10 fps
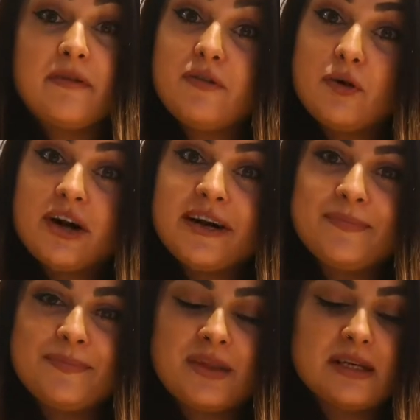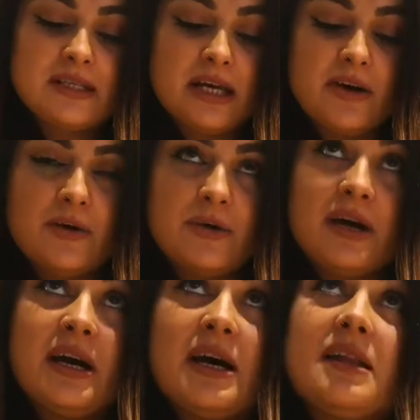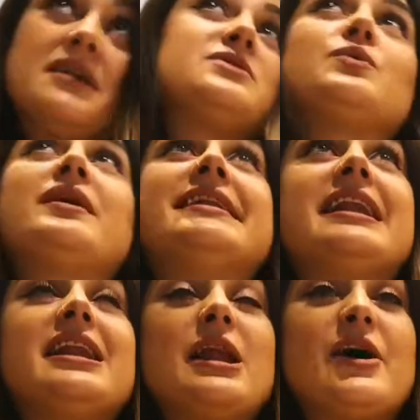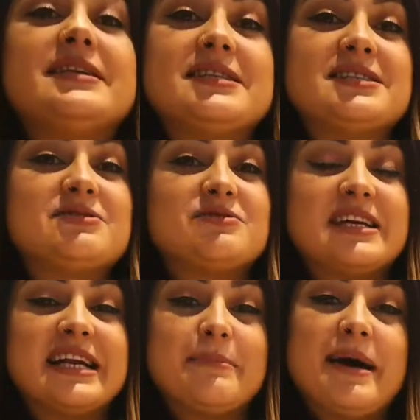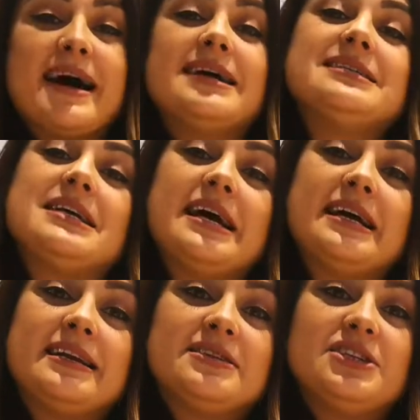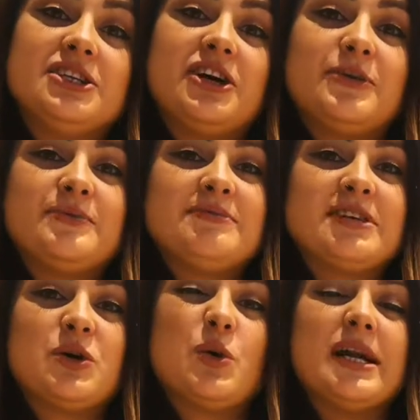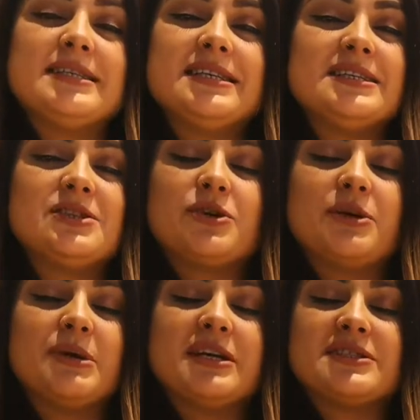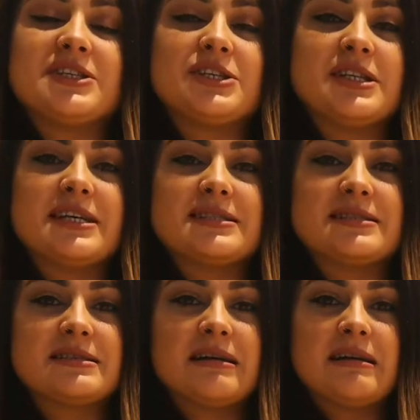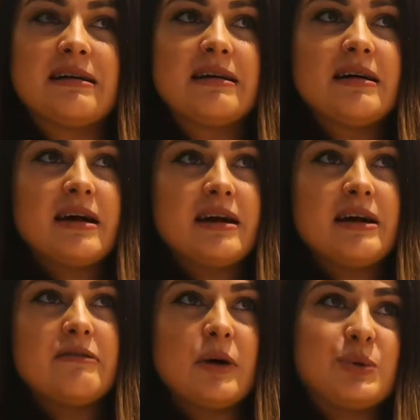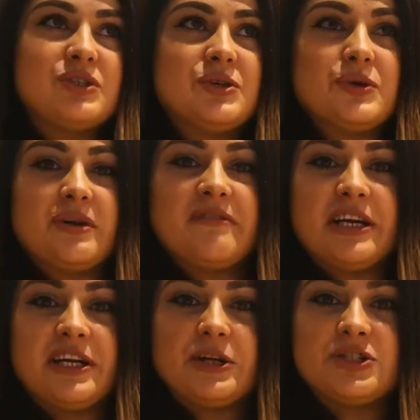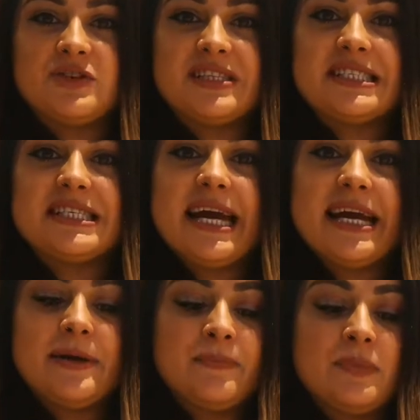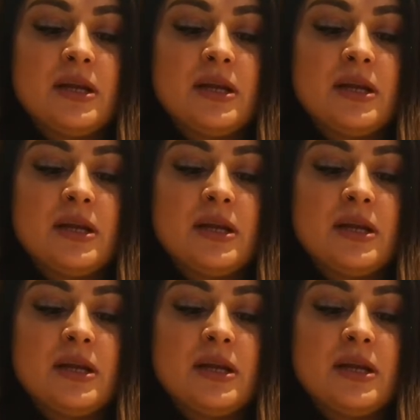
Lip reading: before, so that's why the light is really bad, and you know, the quality is not gonna be as good as if I would do the video during the day.